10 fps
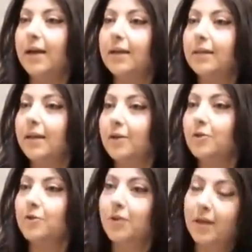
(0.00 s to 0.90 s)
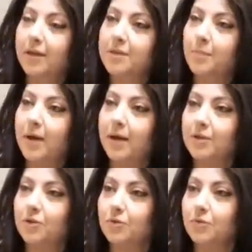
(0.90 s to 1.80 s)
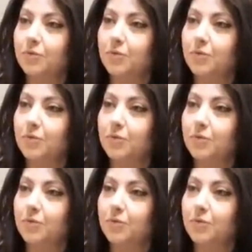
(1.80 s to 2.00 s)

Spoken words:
and I'd like you to take us back to